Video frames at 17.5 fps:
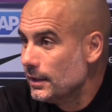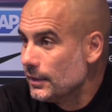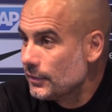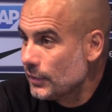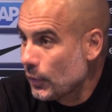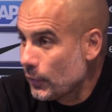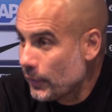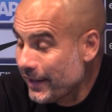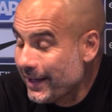
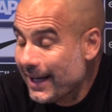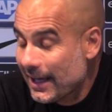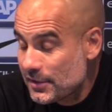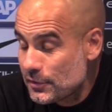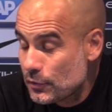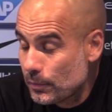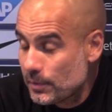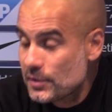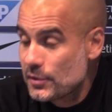So he
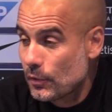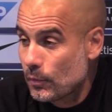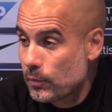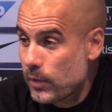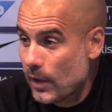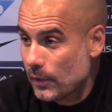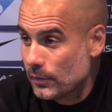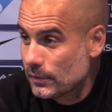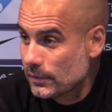has to be so
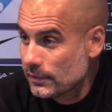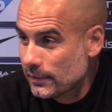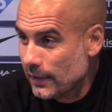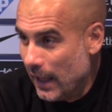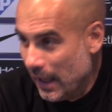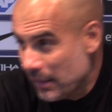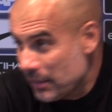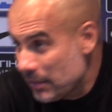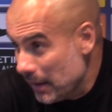proud.
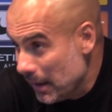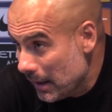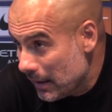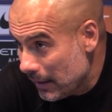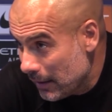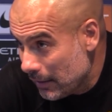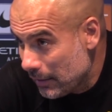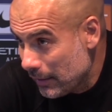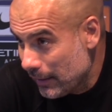I
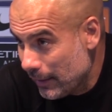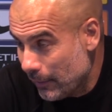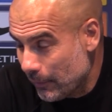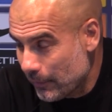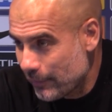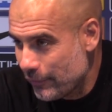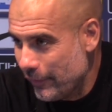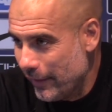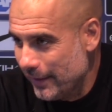think I think
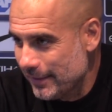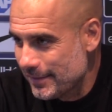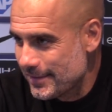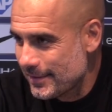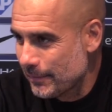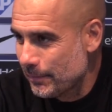our fans,